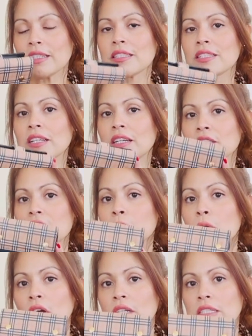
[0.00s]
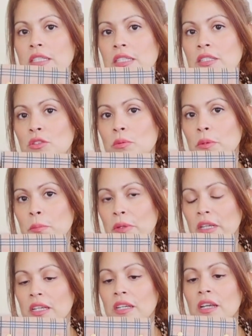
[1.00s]
It's not small and it's not super
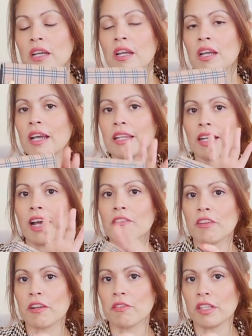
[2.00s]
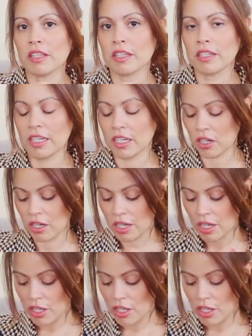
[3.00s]
big, and I have everything in here.